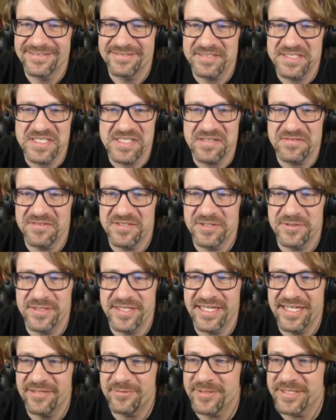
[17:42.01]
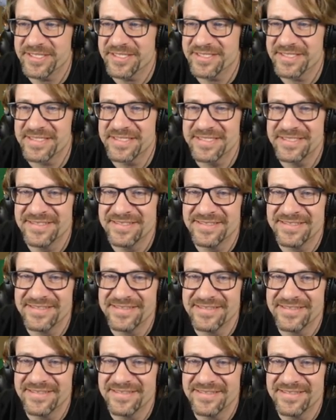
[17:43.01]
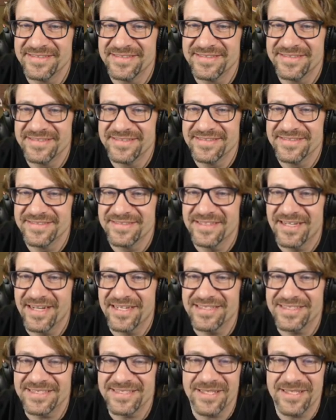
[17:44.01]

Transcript: Didn't even know he had wigs. I just